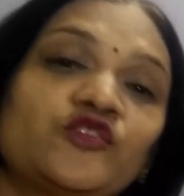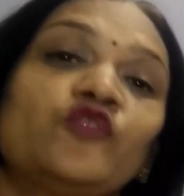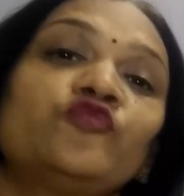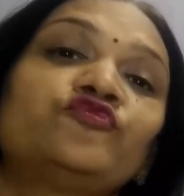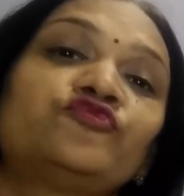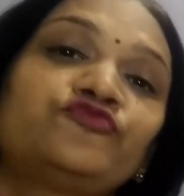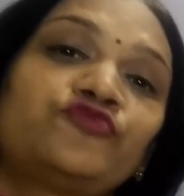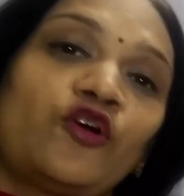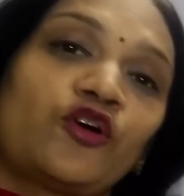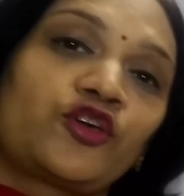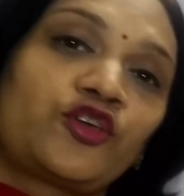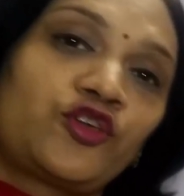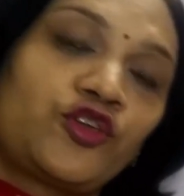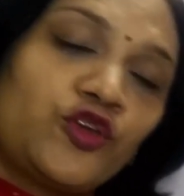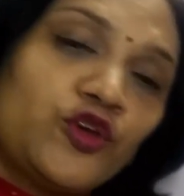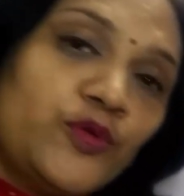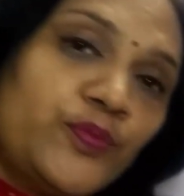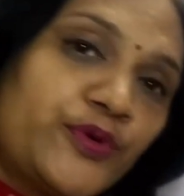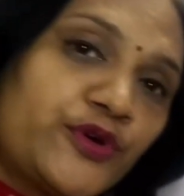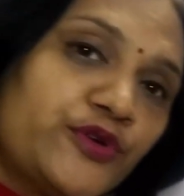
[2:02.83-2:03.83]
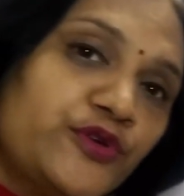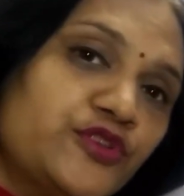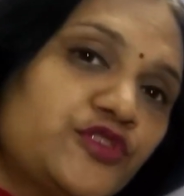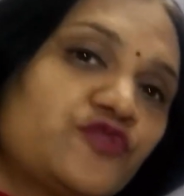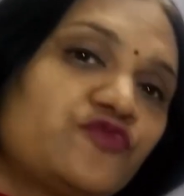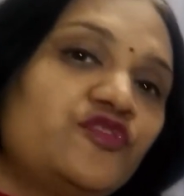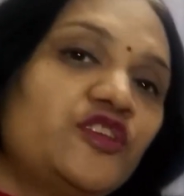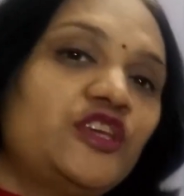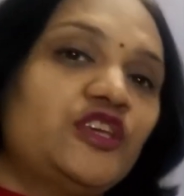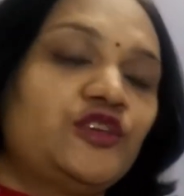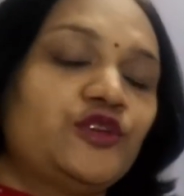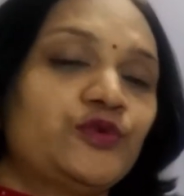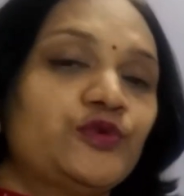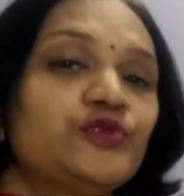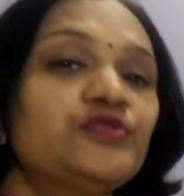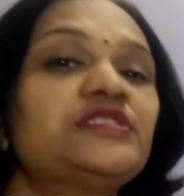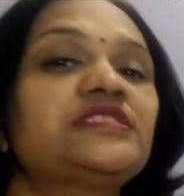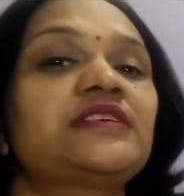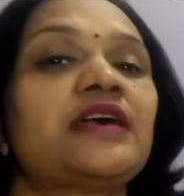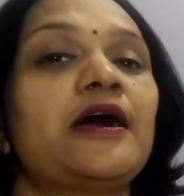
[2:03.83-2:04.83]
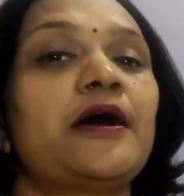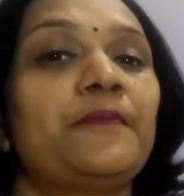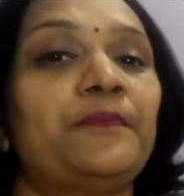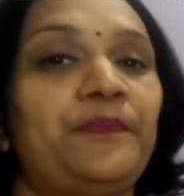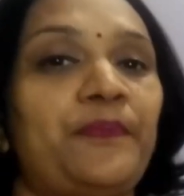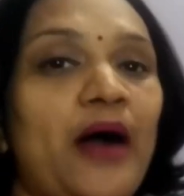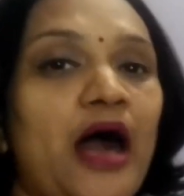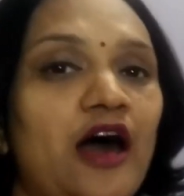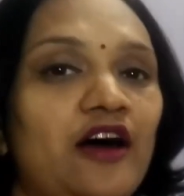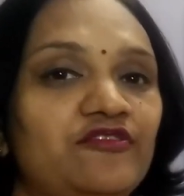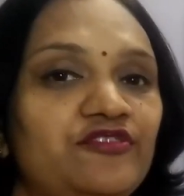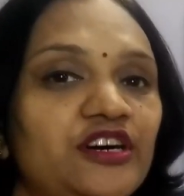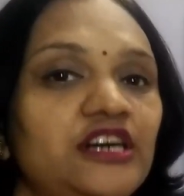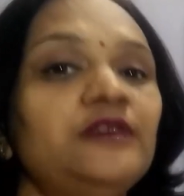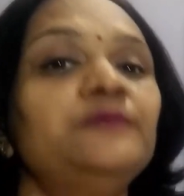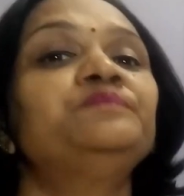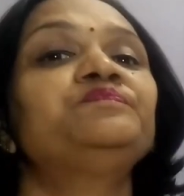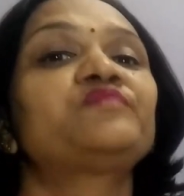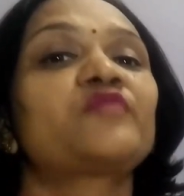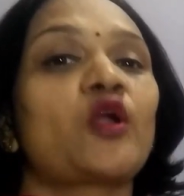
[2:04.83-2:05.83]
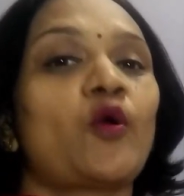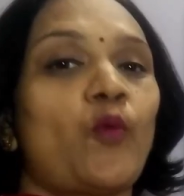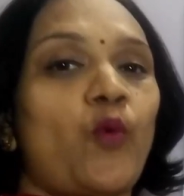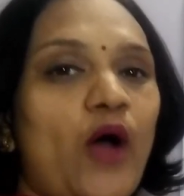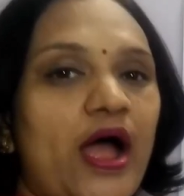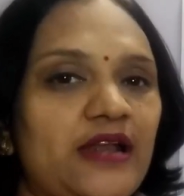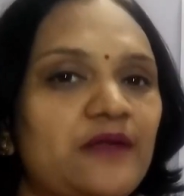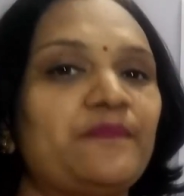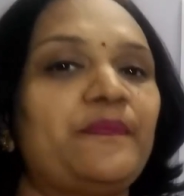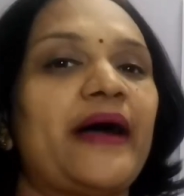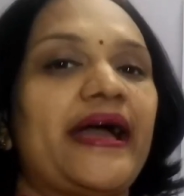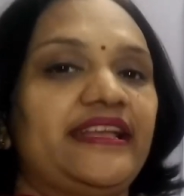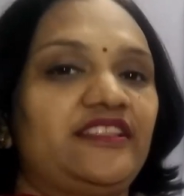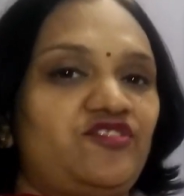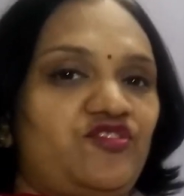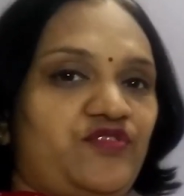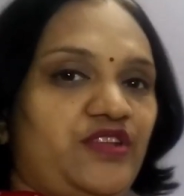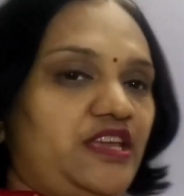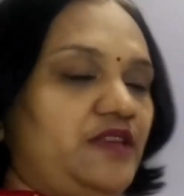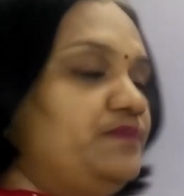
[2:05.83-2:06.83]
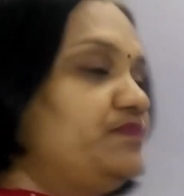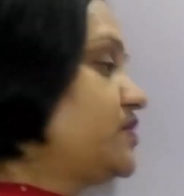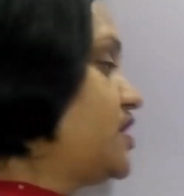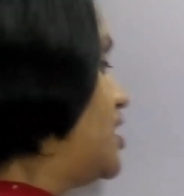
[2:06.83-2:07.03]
for cube root we use power 1 by 3.